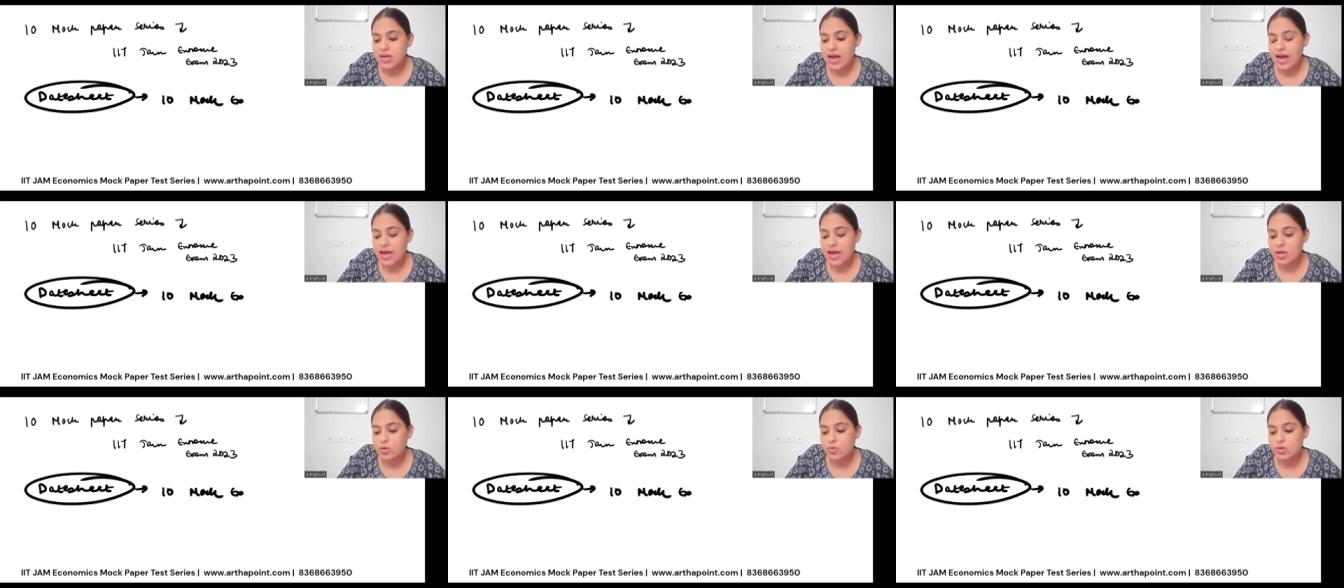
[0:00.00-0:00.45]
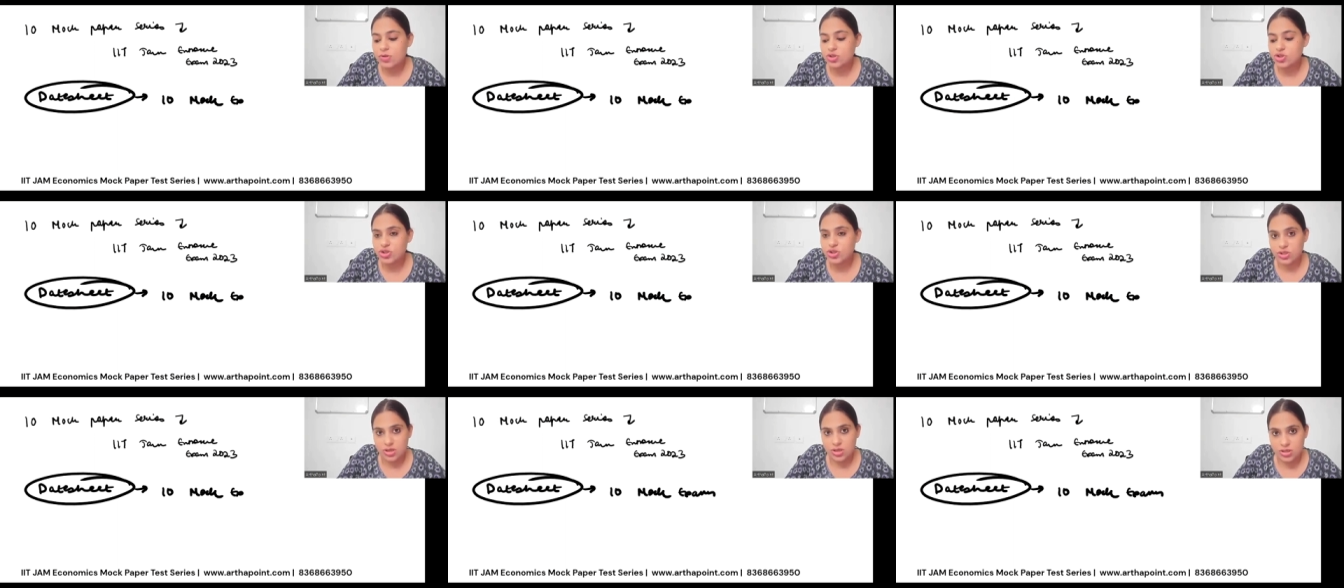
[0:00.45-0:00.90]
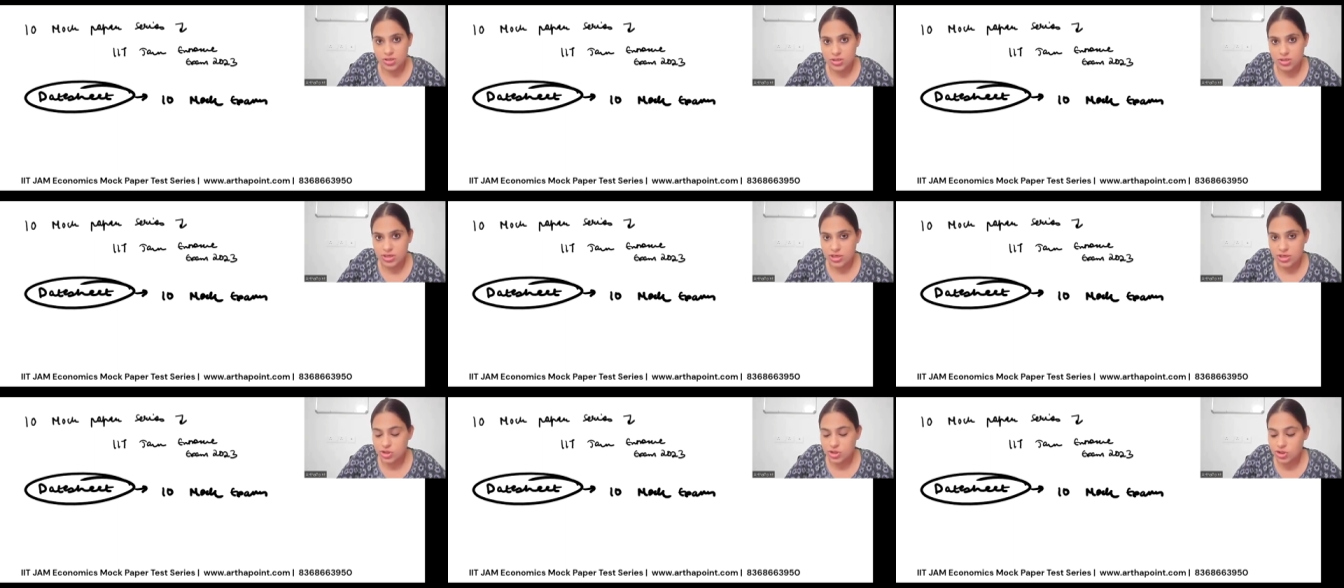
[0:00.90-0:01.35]
I will share the
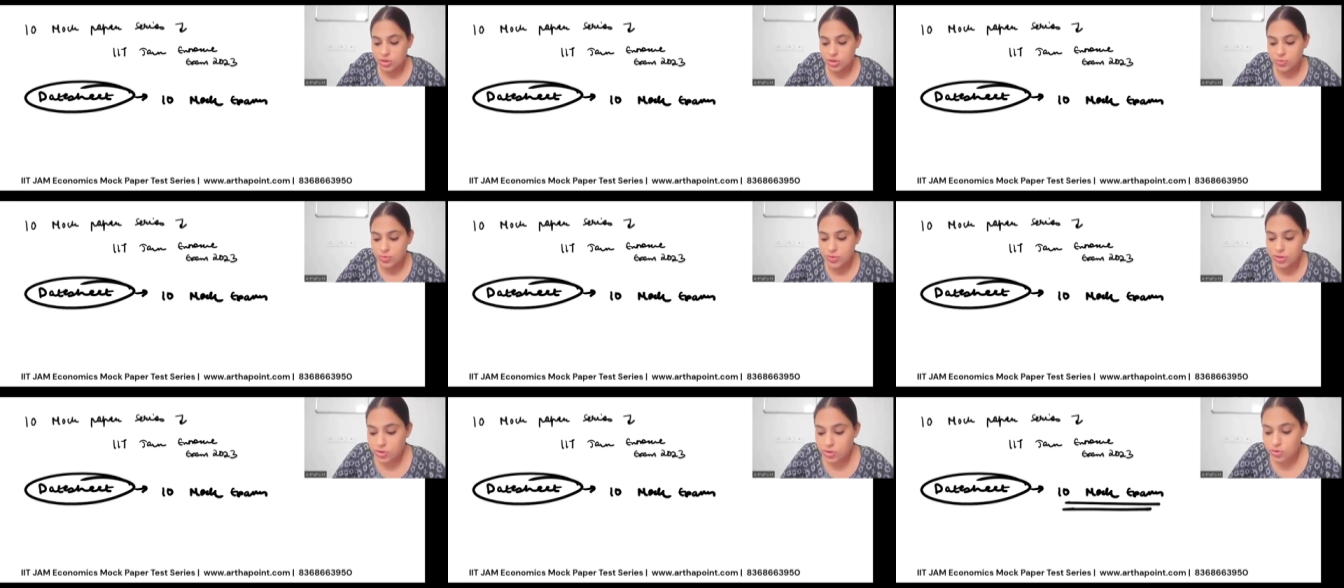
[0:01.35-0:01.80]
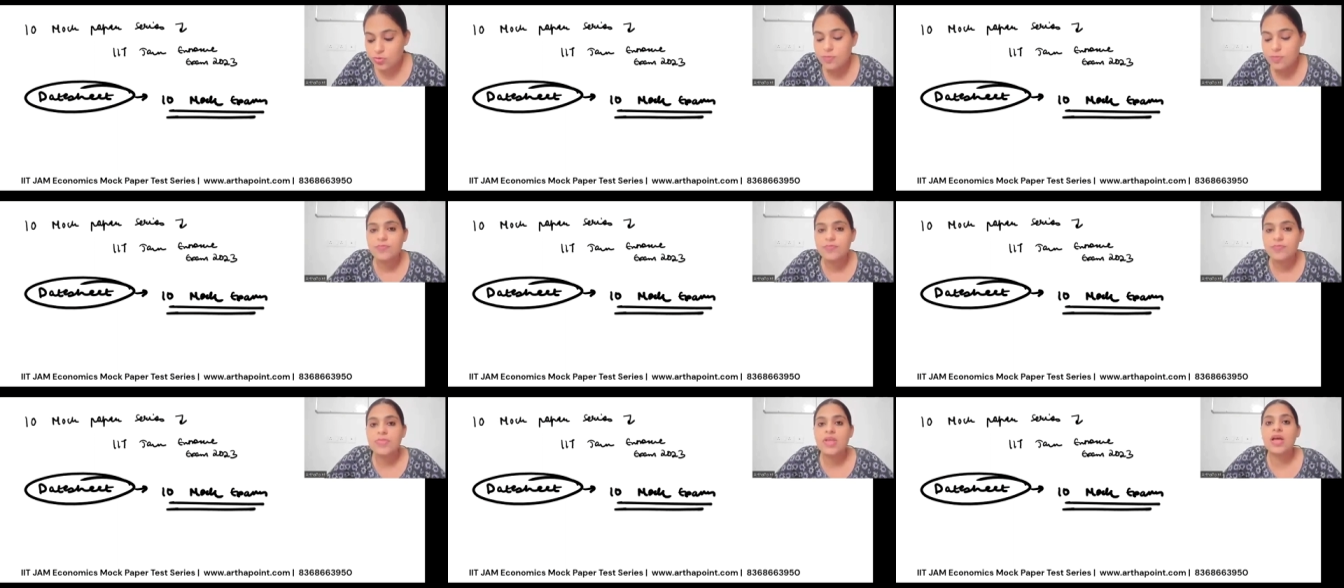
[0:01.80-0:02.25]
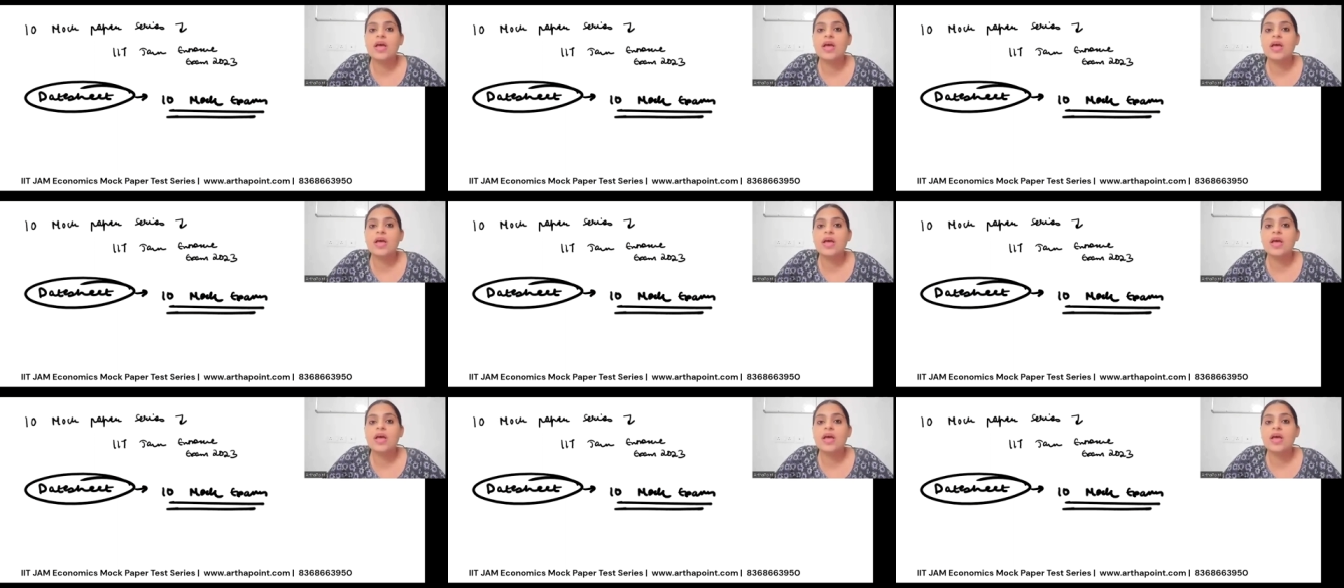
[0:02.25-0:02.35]
date sheet with you.